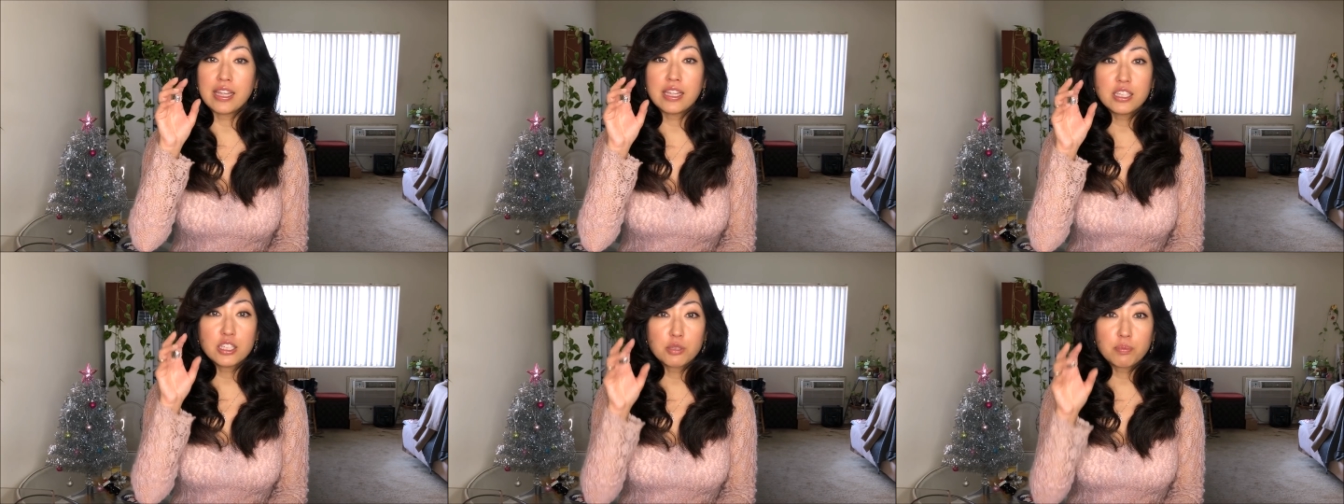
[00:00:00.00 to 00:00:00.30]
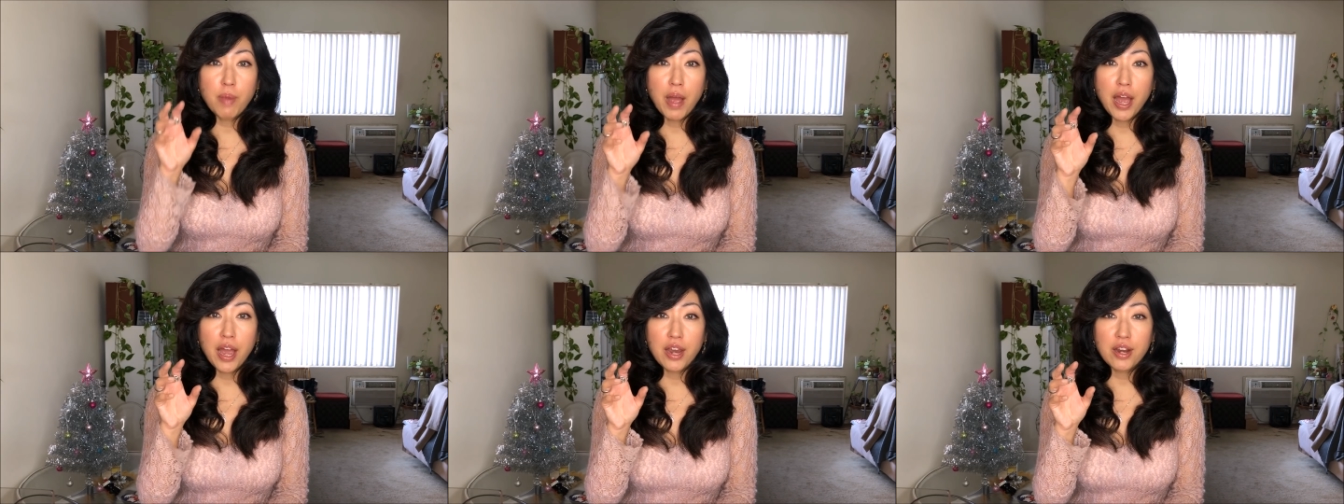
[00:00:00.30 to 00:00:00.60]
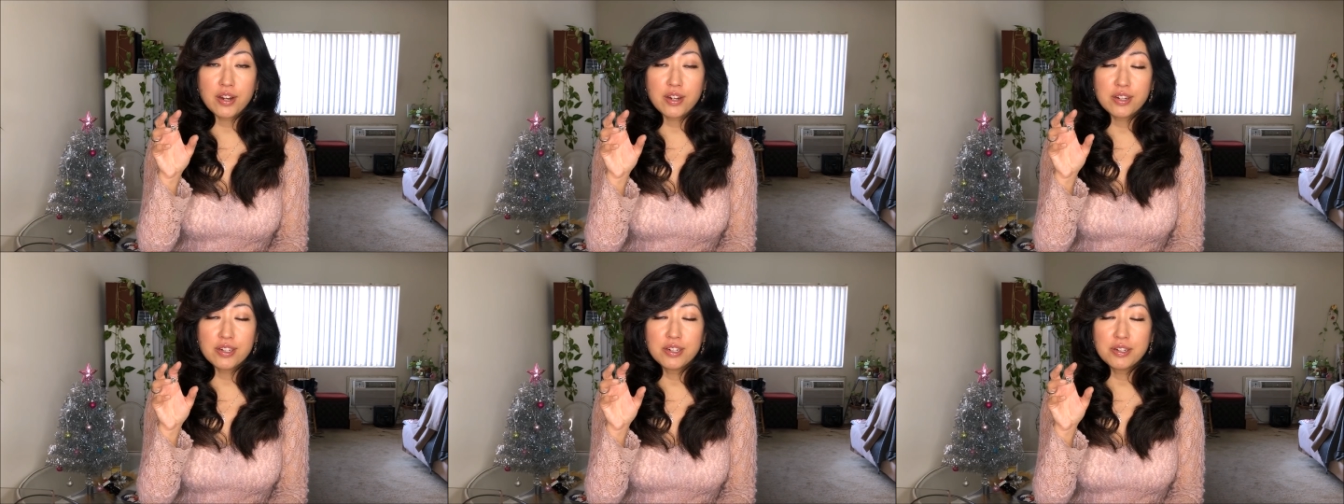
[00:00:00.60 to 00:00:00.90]

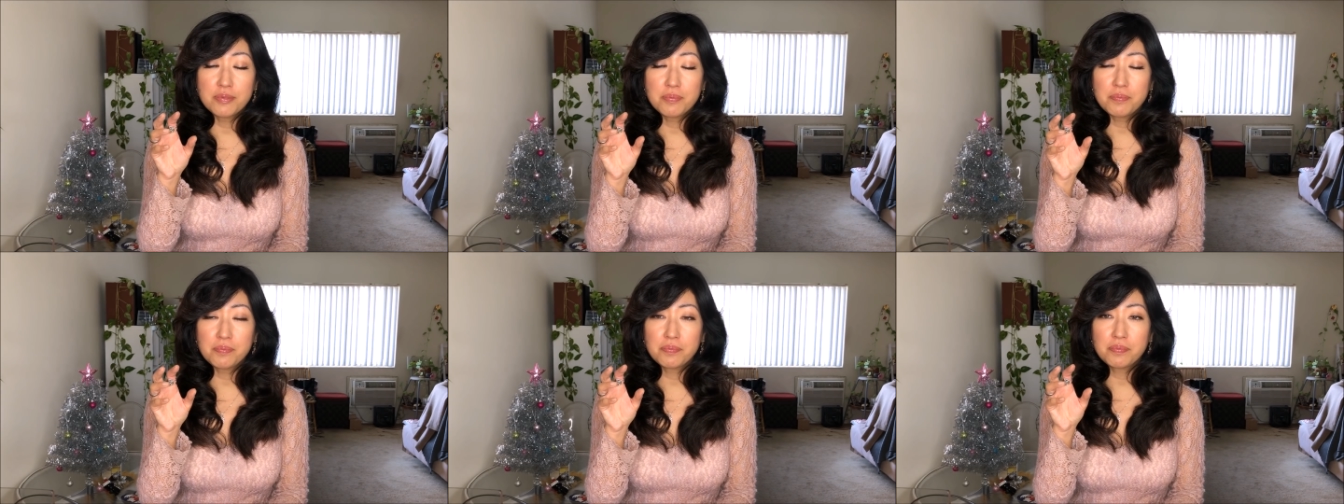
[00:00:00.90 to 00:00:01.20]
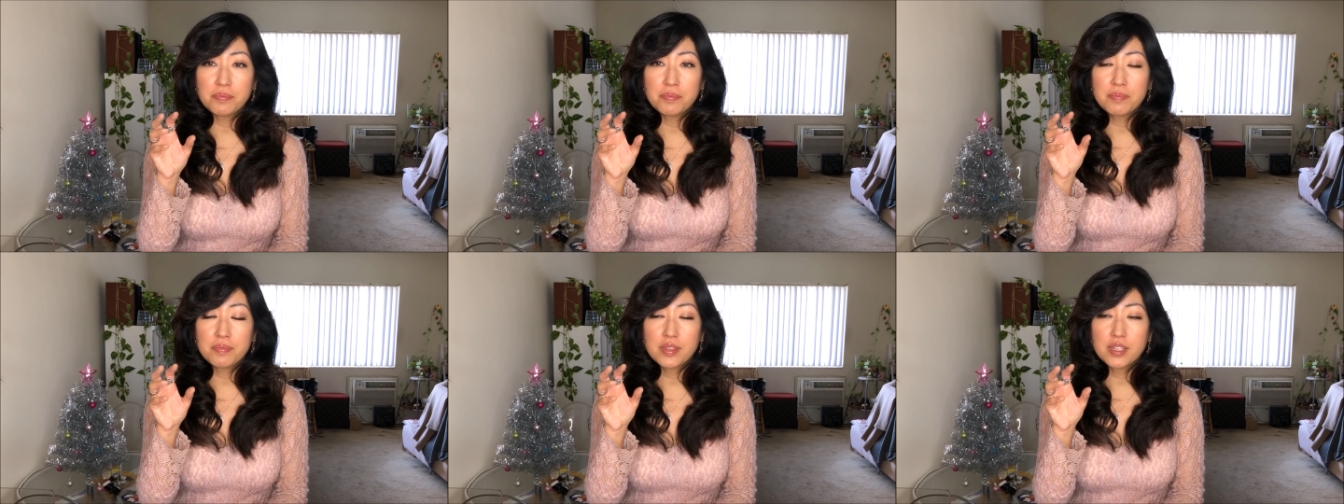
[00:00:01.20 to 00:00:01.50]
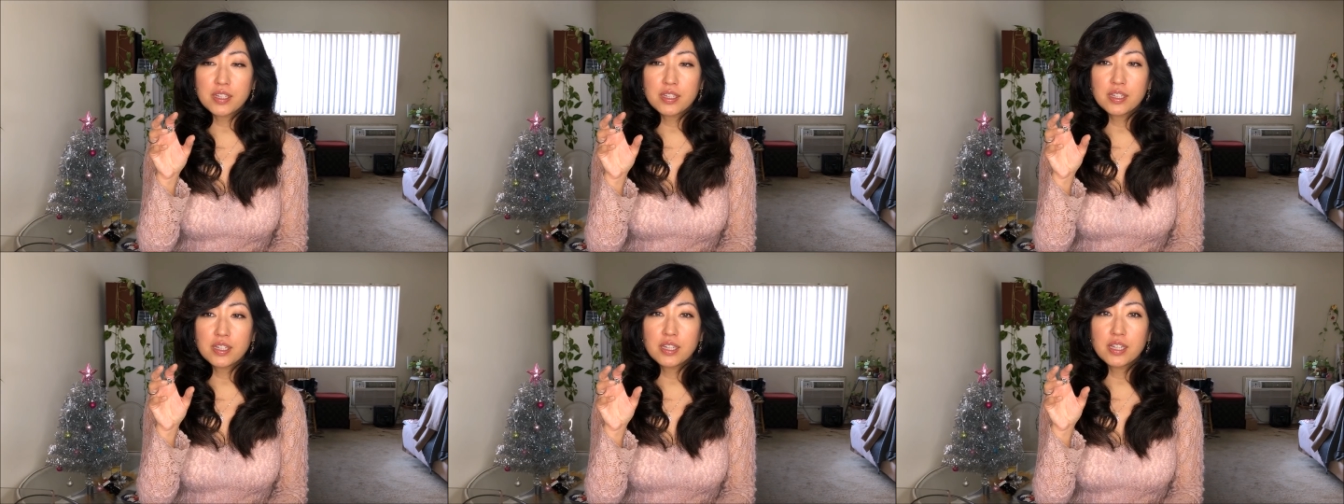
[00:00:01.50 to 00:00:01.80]
inspired,
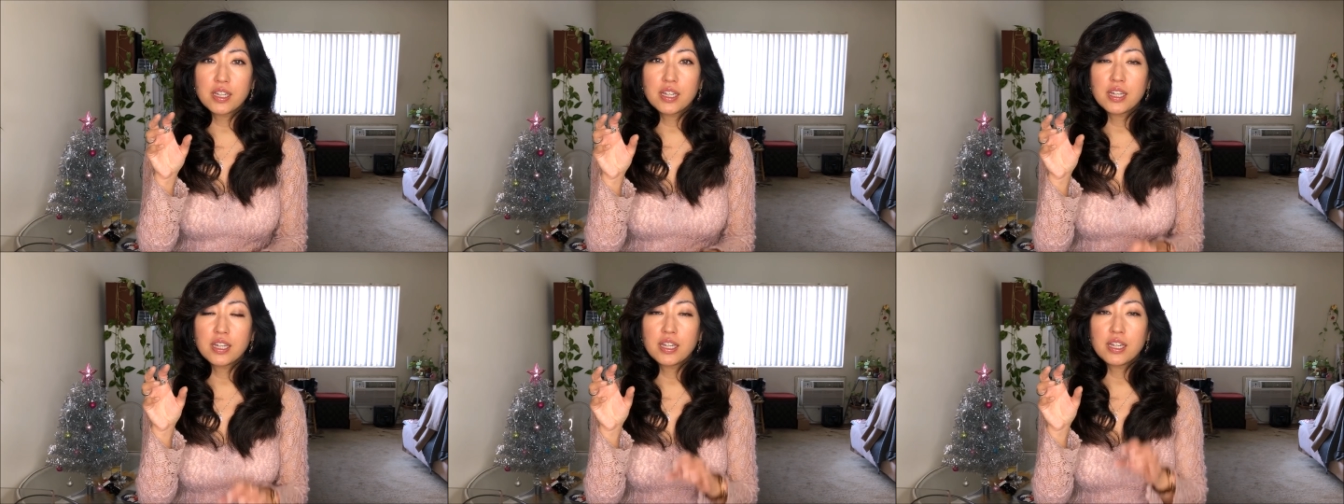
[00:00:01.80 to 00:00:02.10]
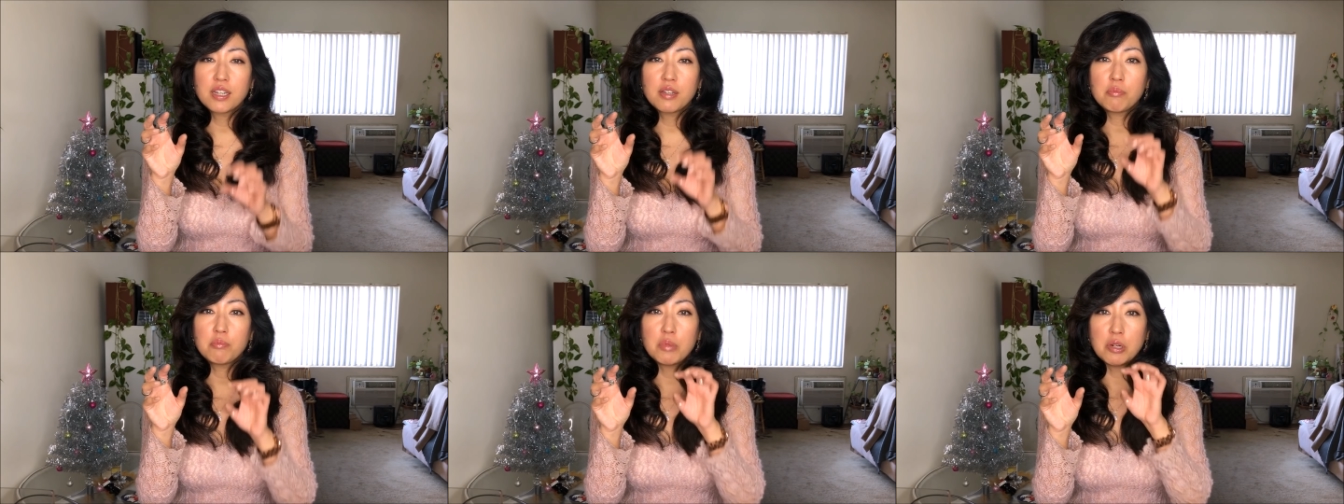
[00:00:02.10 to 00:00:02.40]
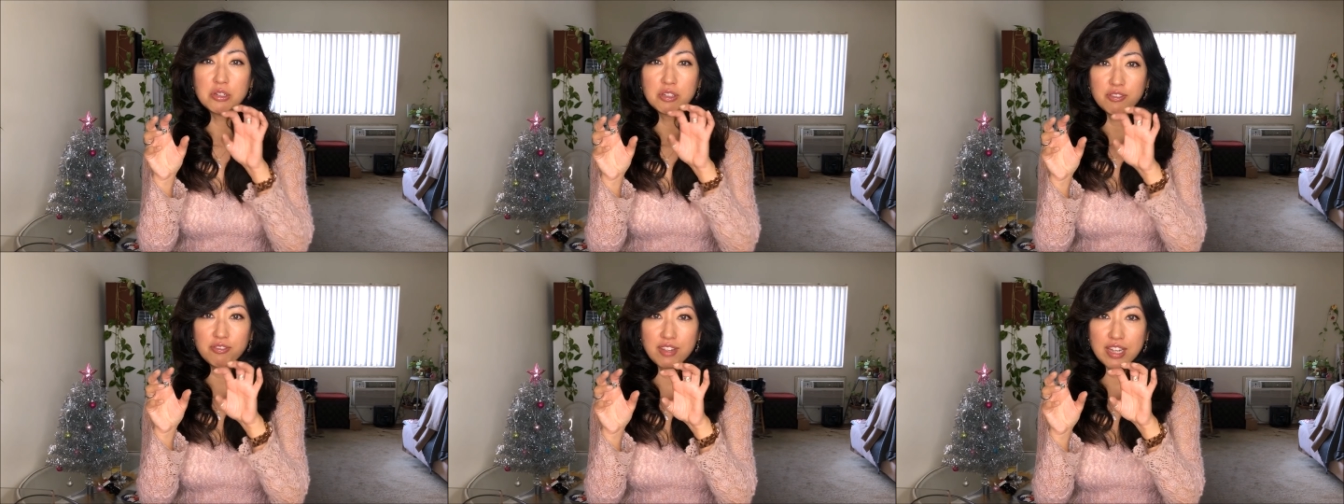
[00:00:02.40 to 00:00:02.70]

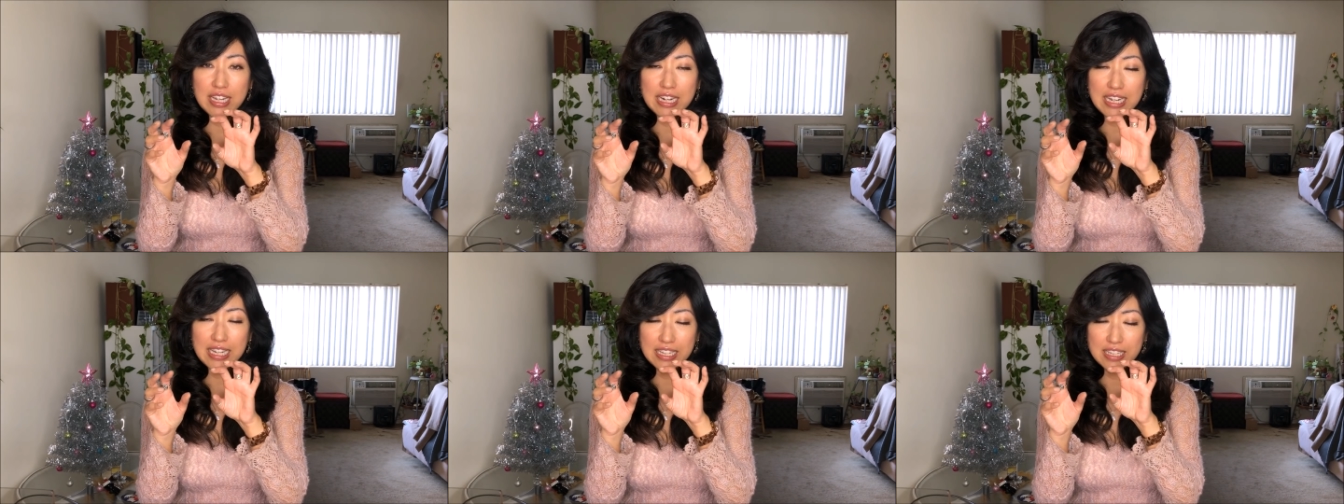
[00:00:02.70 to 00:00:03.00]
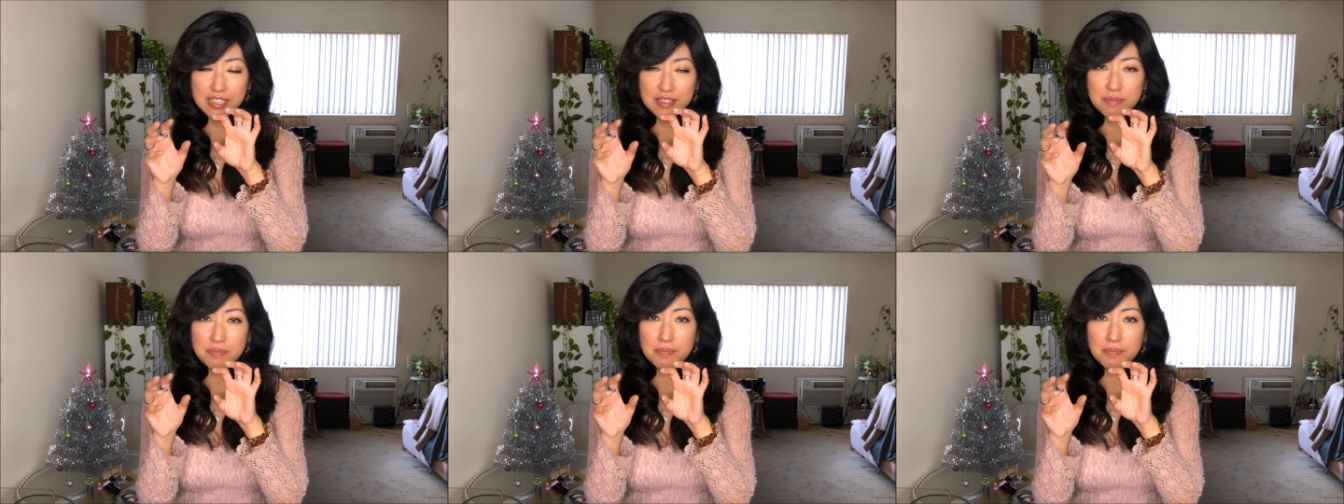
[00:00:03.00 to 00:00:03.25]
motivated,